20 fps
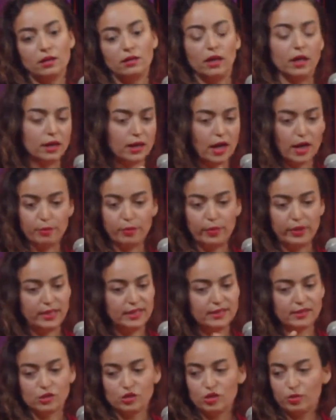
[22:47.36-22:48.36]

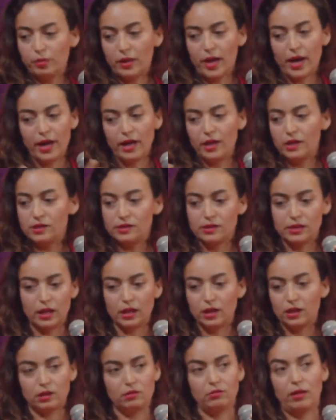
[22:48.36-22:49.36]
companies and suppliers and
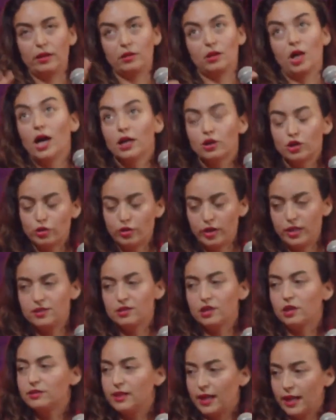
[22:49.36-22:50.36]
countries
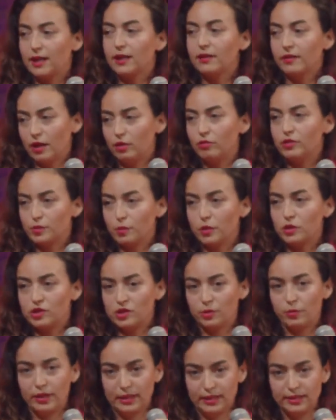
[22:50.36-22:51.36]
are taking their
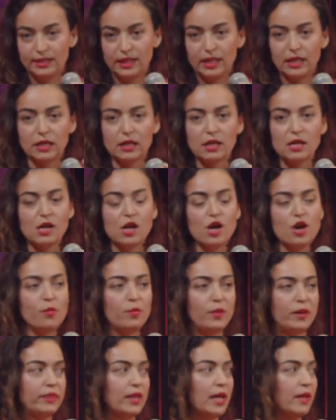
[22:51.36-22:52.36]
responsibility.
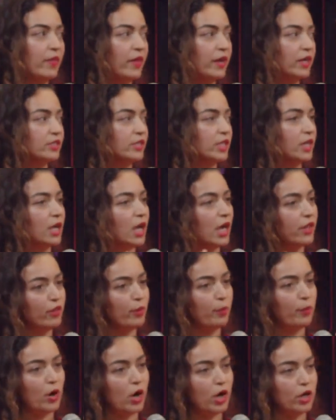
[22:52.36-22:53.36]
But then there's another
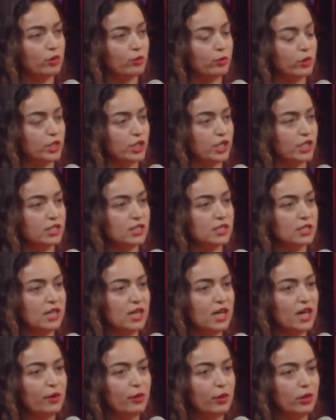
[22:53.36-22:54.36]
part which is
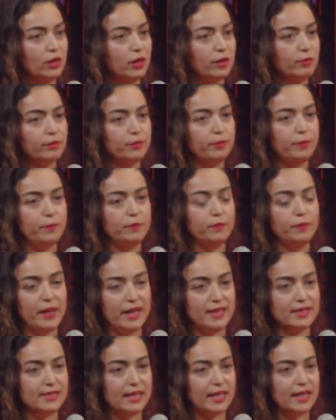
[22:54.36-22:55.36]

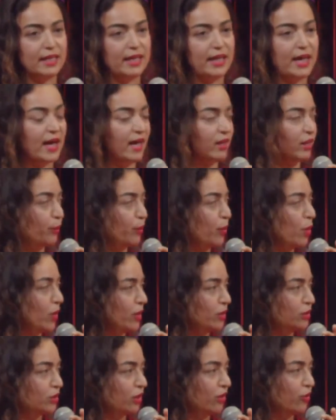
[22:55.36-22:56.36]
basically at the
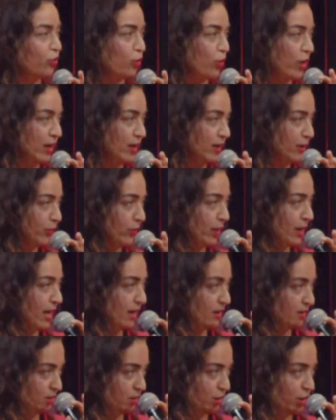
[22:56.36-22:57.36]
point of when
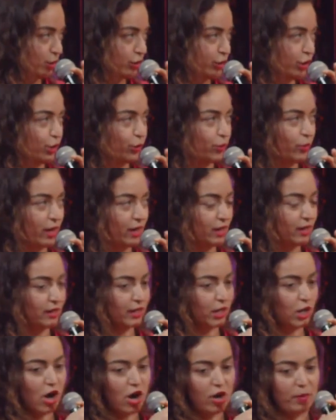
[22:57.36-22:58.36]
I told you, when the
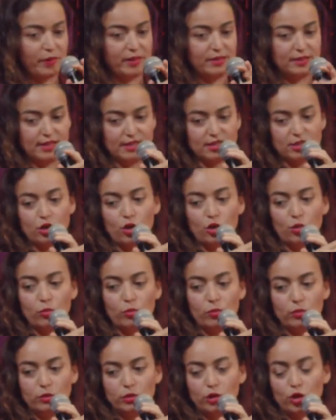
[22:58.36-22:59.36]
garment is no
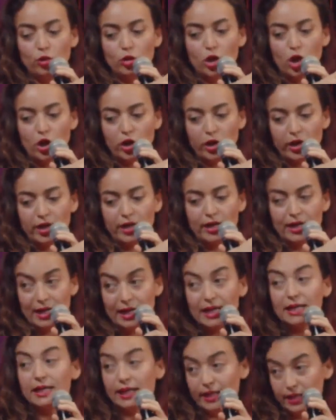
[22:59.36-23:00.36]
longer
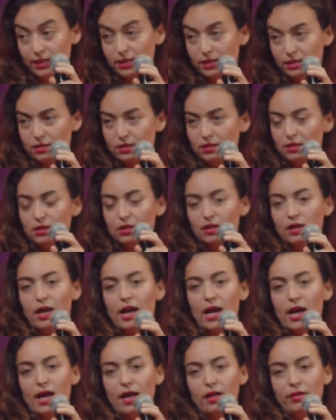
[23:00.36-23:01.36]
needed,
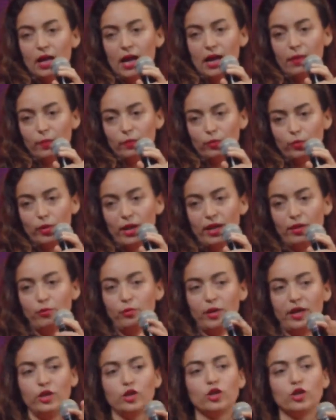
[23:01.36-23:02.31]
where you